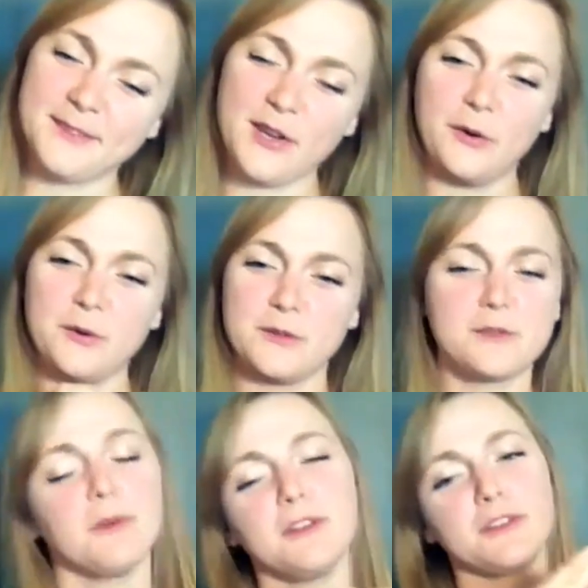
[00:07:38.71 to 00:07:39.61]
told
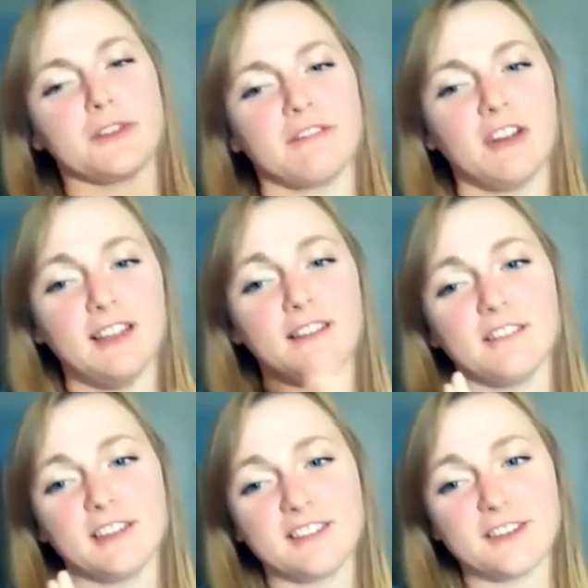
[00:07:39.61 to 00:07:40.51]
what you're doing right,
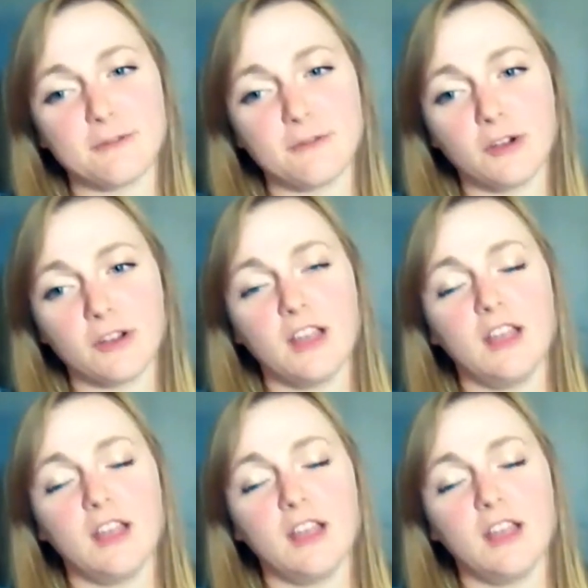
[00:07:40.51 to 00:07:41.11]
what you're doing wrong,